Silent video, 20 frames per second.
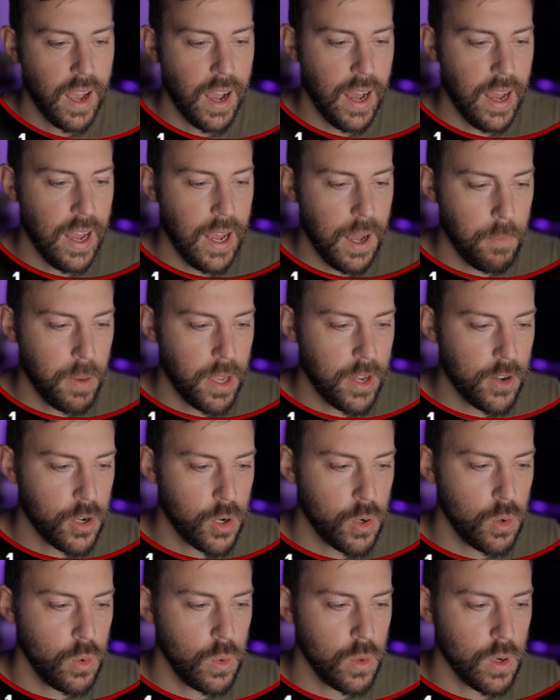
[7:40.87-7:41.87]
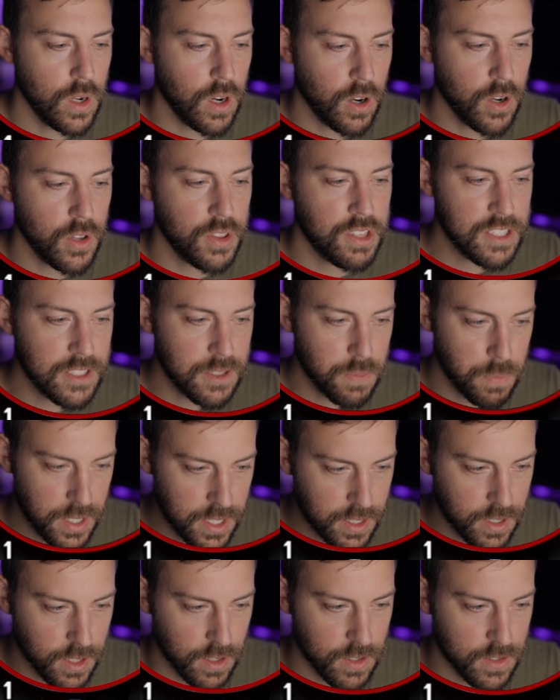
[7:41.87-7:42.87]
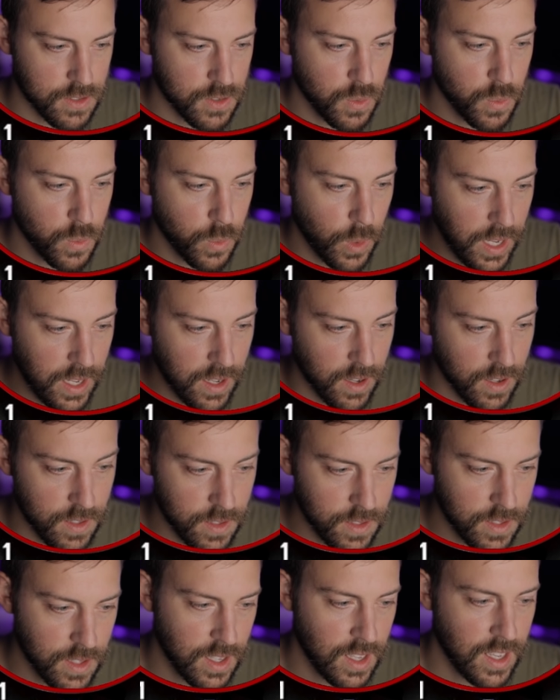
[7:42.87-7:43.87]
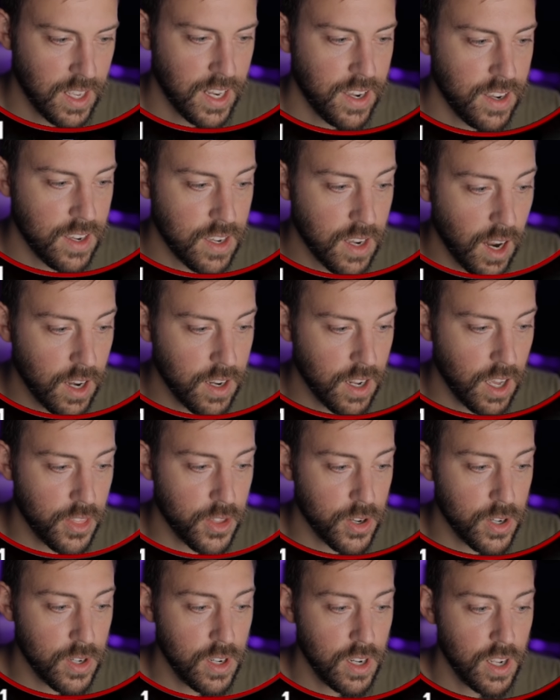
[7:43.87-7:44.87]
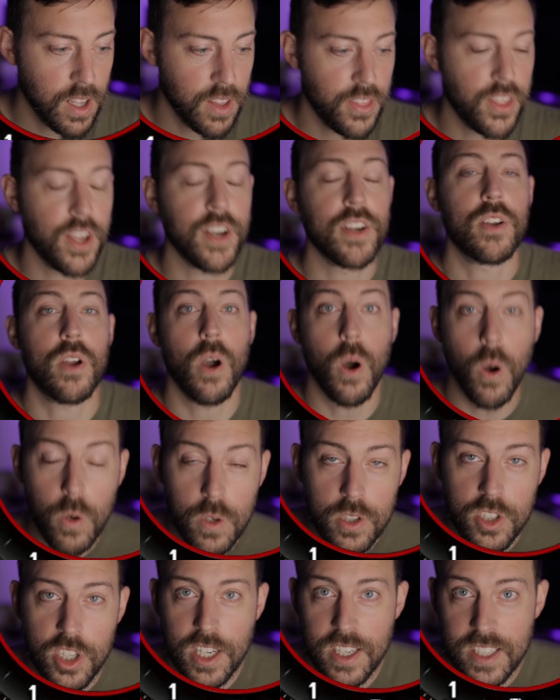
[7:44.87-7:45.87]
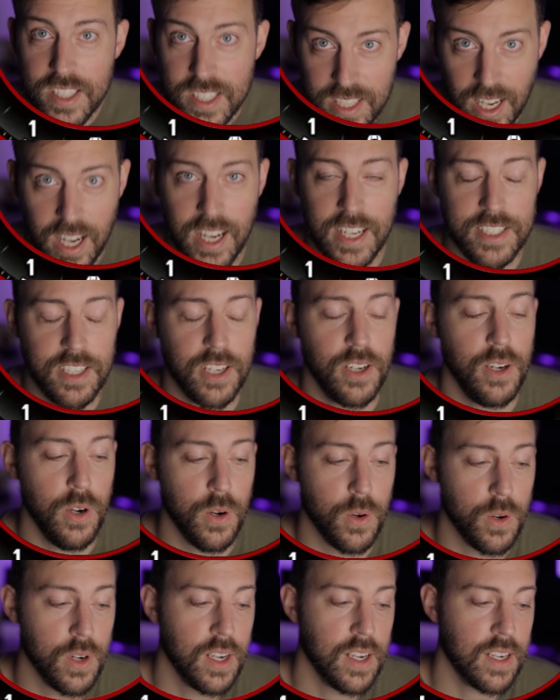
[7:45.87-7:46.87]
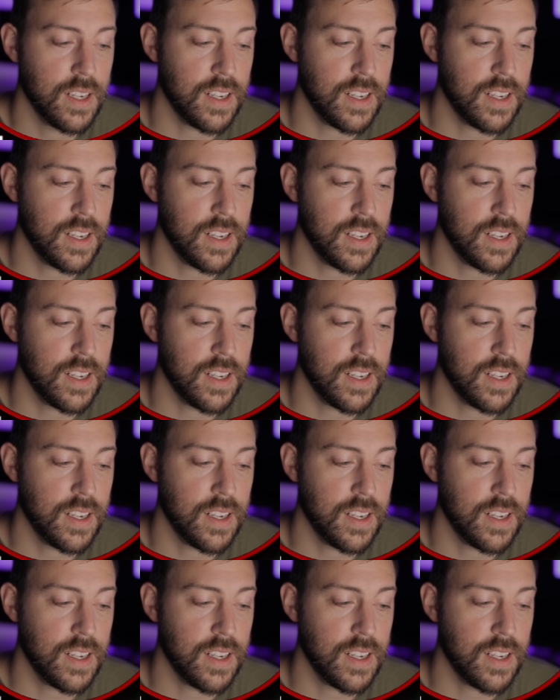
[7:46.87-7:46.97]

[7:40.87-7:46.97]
Um, and who are the speakers? Well, none other than Koji Sato.